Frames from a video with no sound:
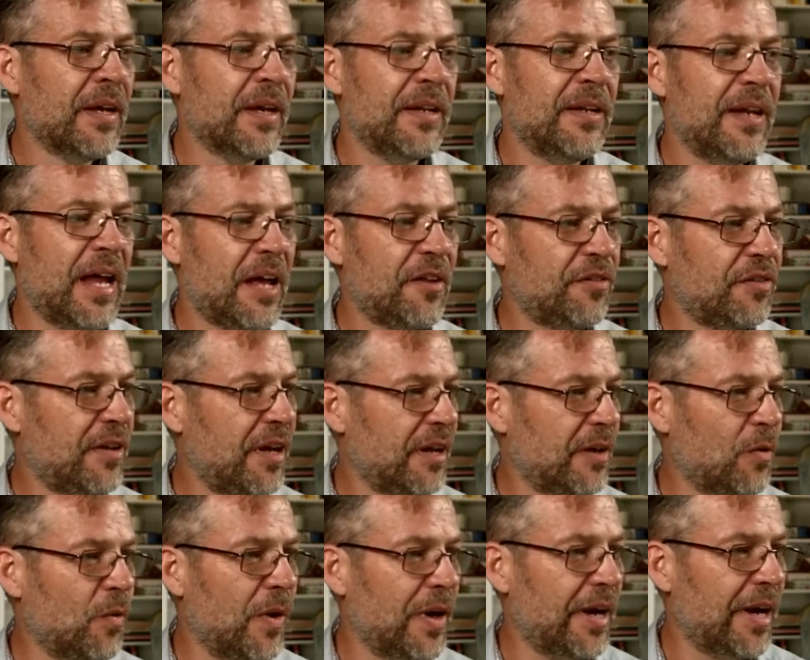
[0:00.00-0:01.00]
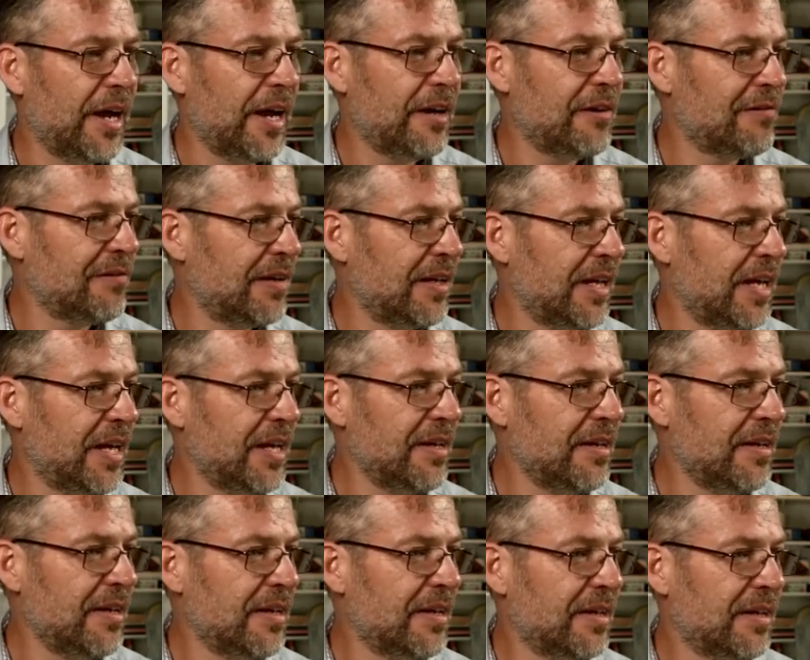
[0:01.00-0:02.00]
NASDAQ 100
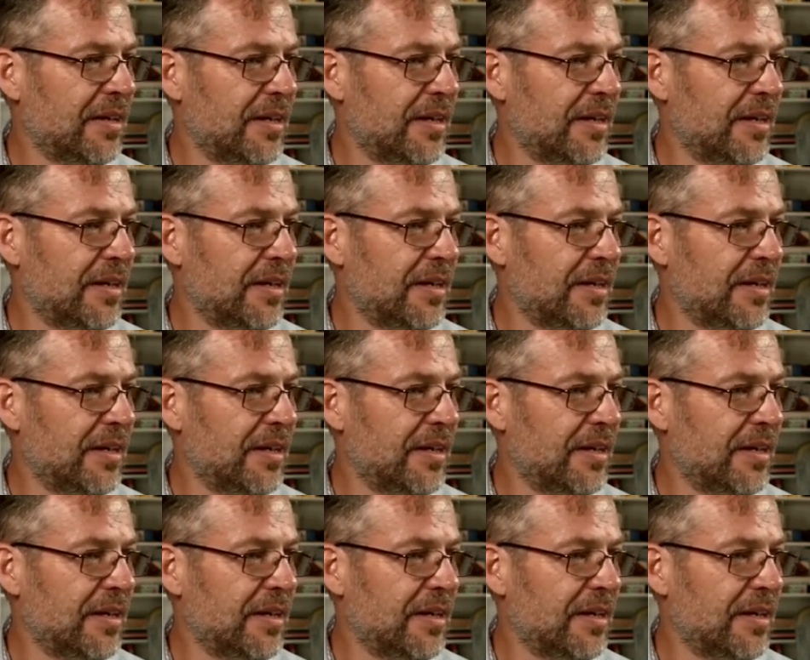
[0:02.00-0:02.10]
again.